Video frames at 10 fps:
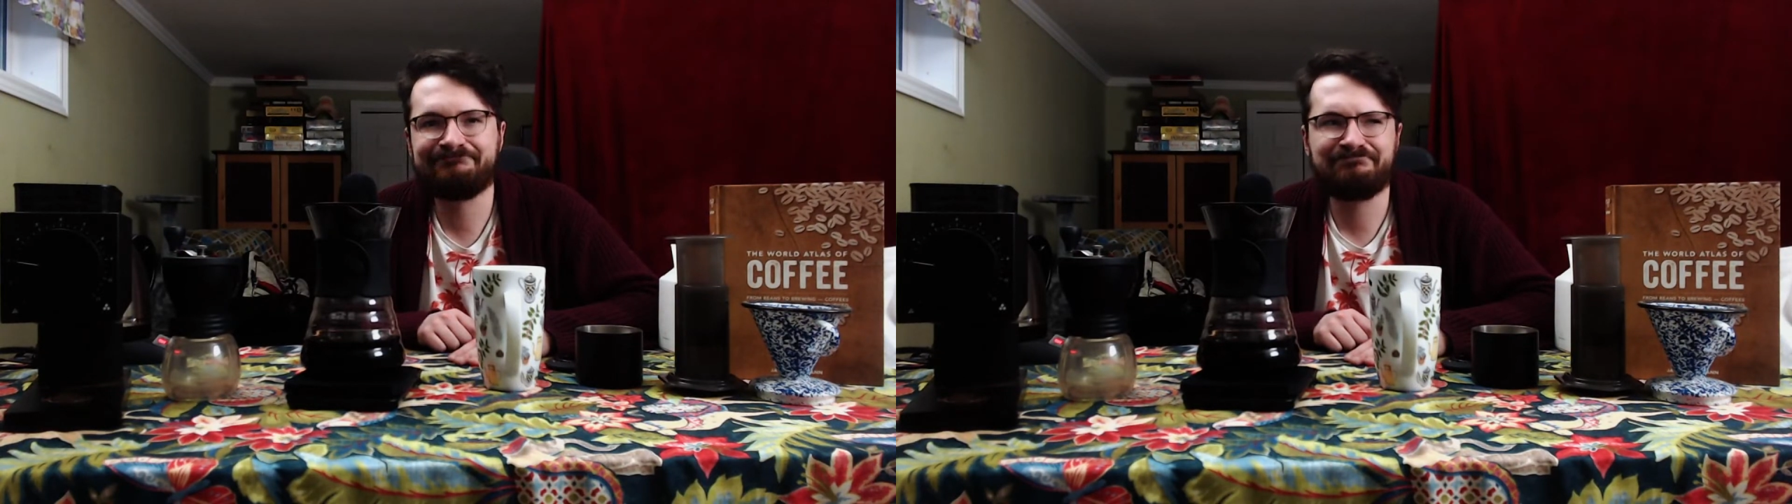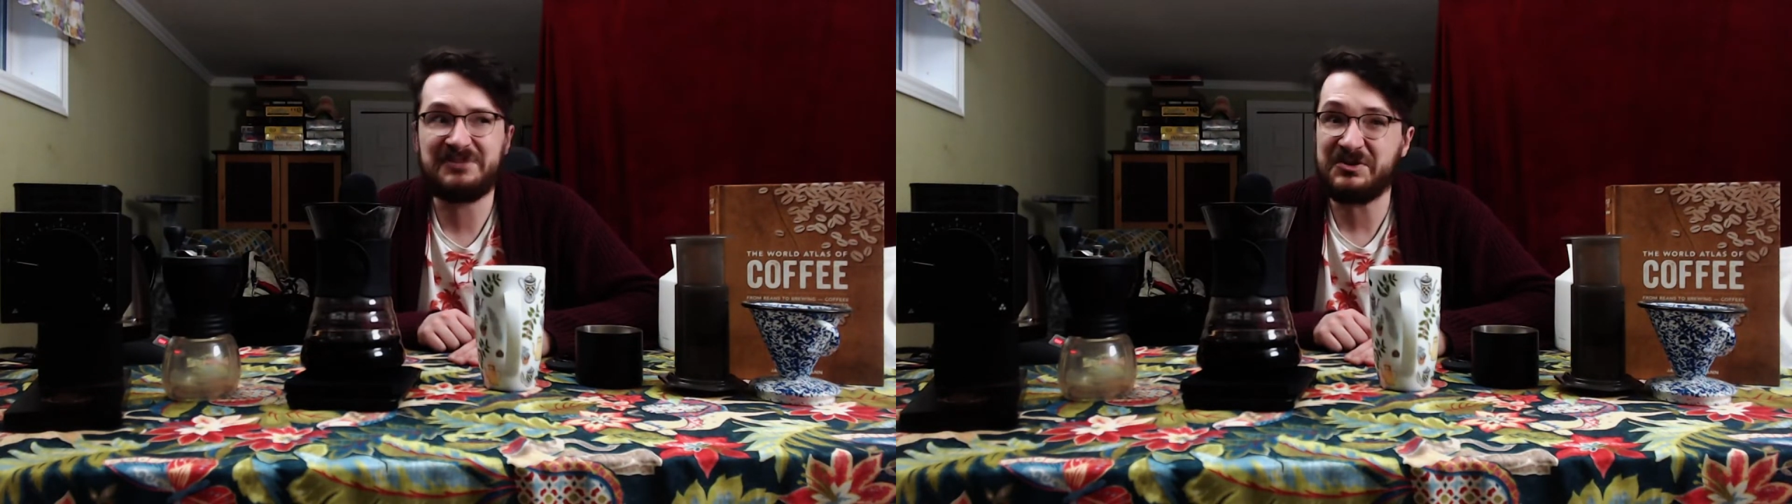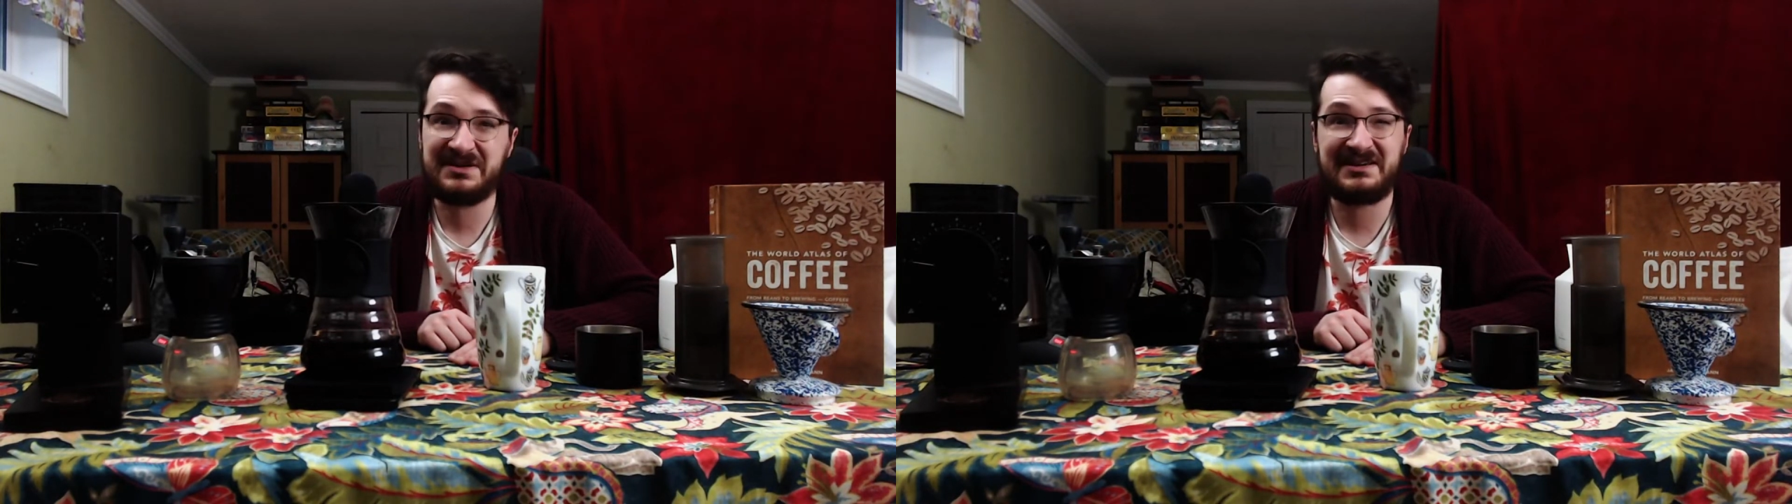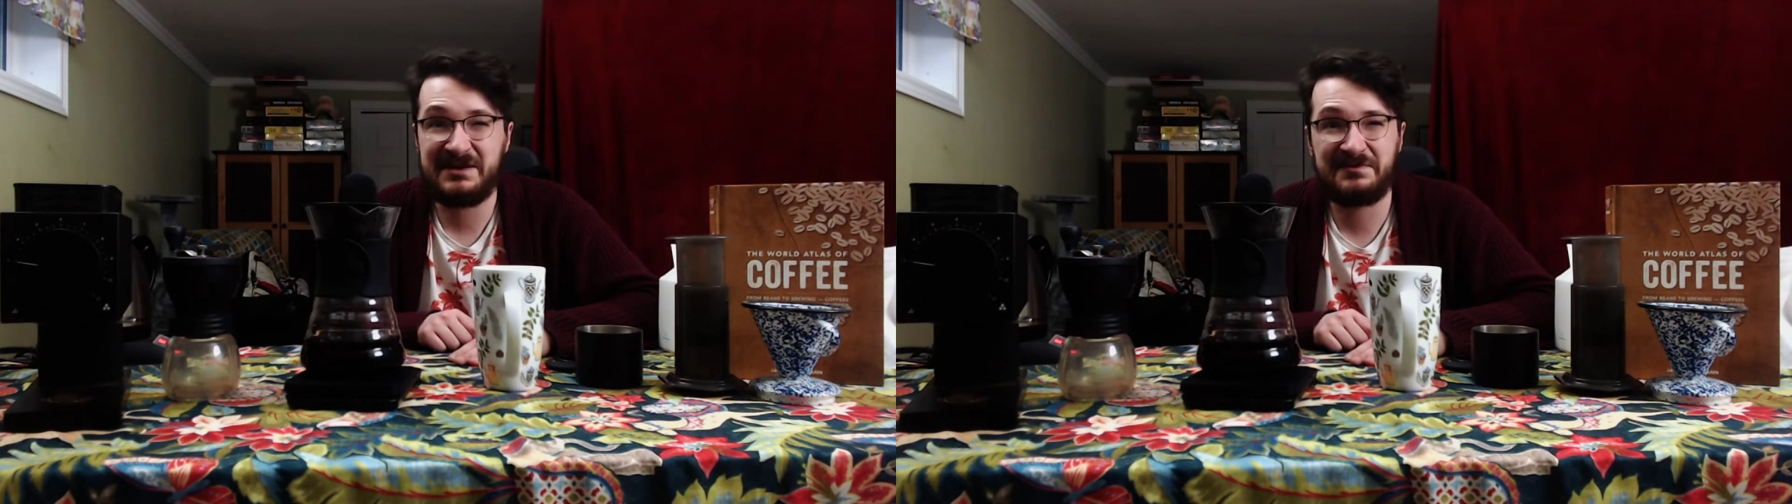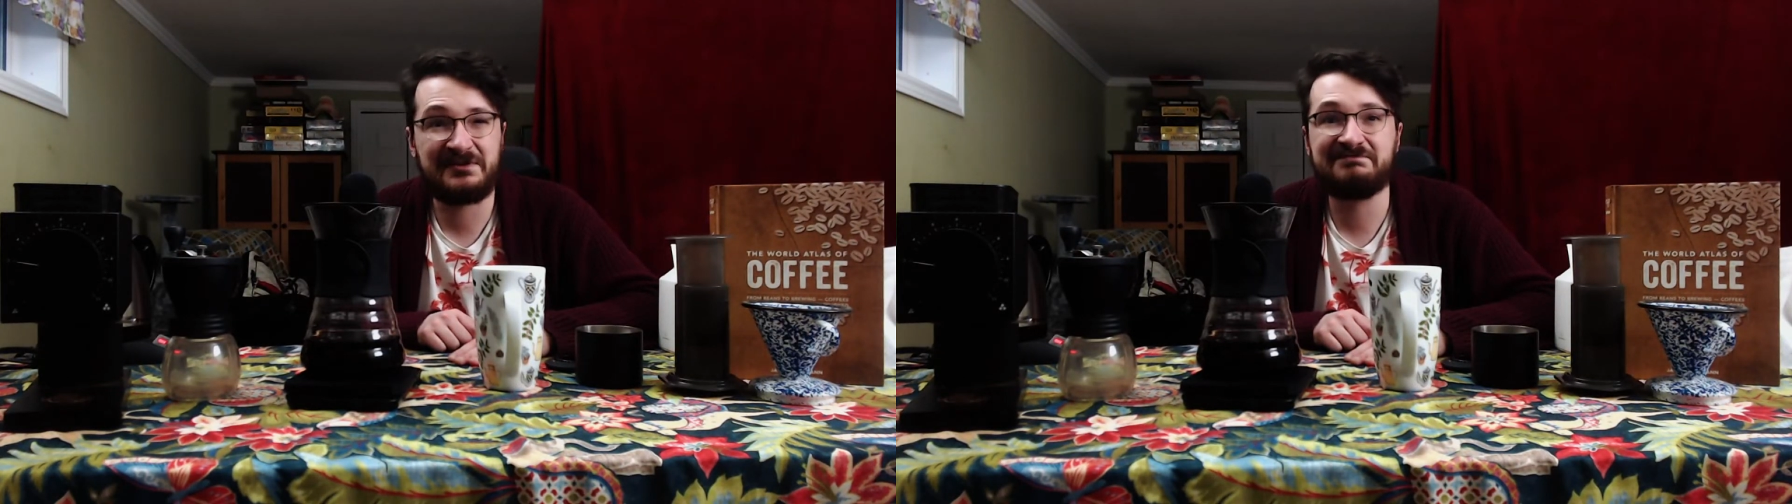You can
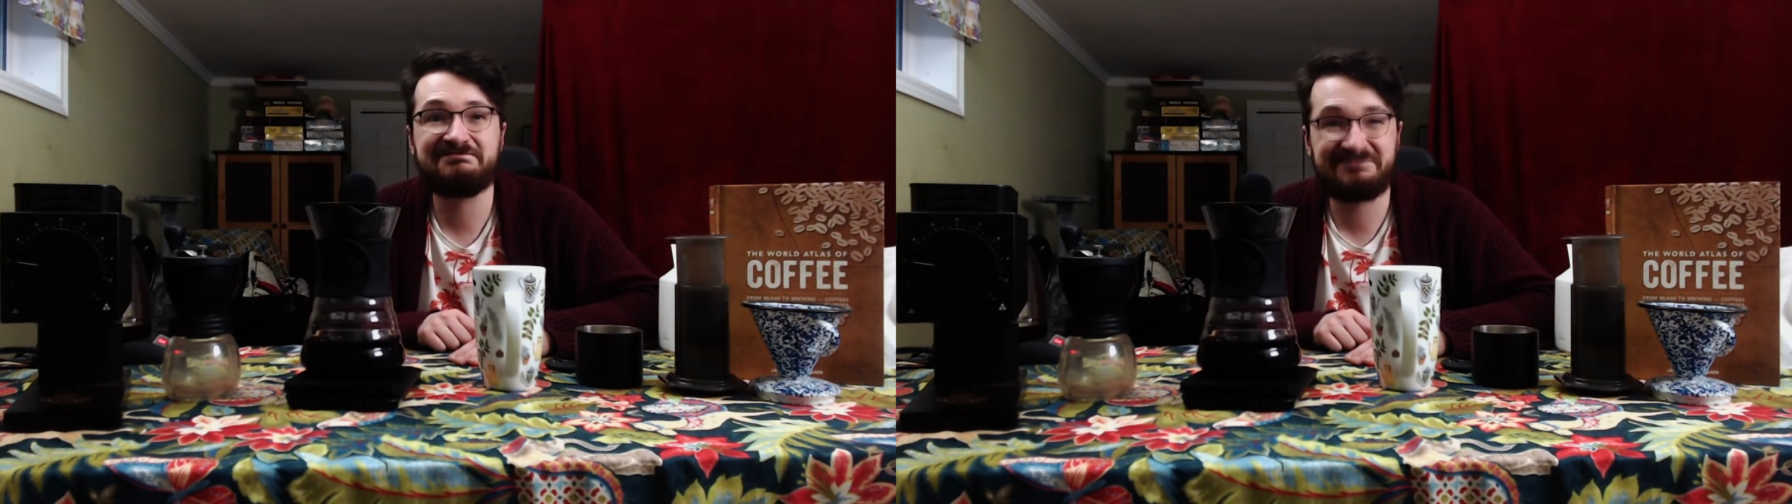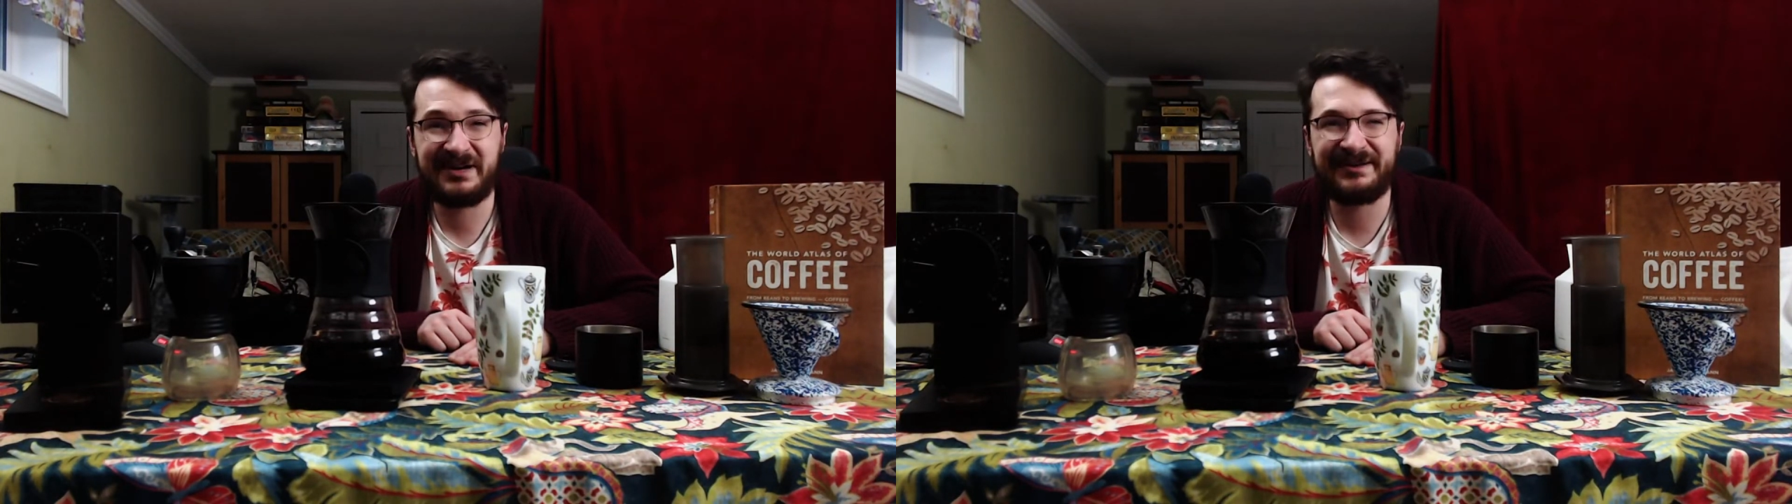keep them. I'll